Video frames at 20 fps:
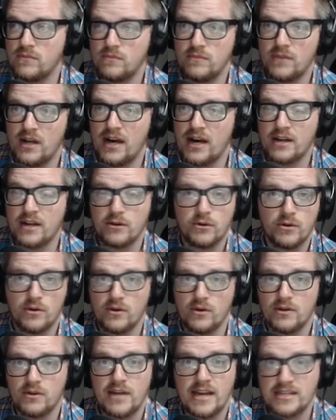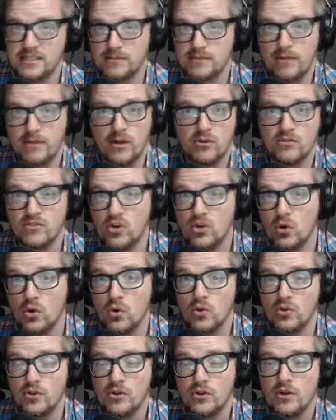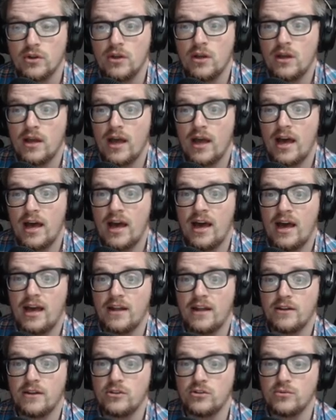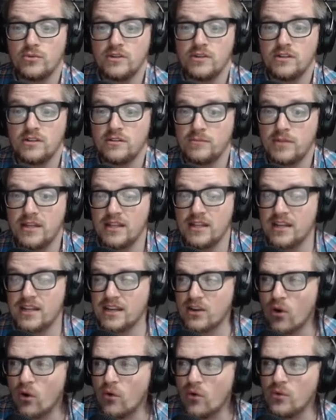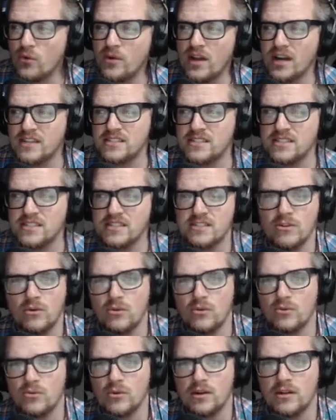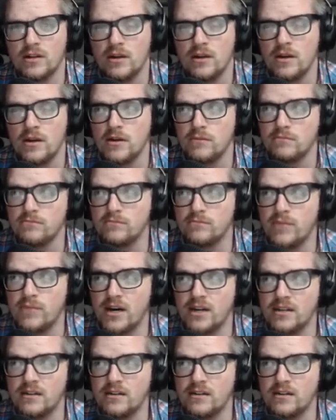i don't know x amount of gold and you will be like oh nice i sold one but